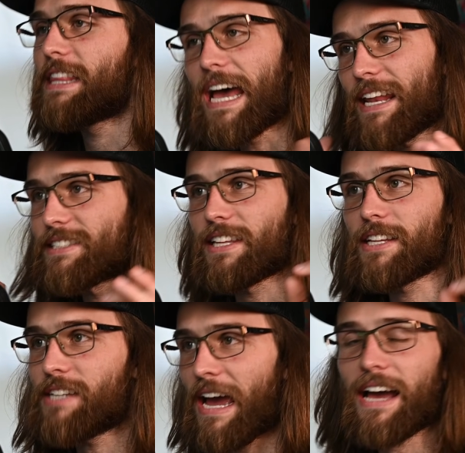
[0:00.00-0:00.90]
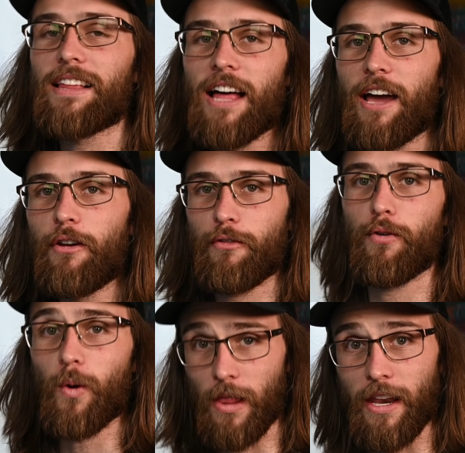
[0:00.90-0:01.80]
that isn't the tagline
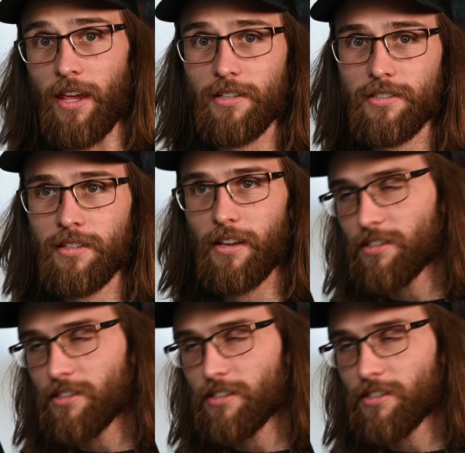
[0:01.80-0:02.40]
for Linux.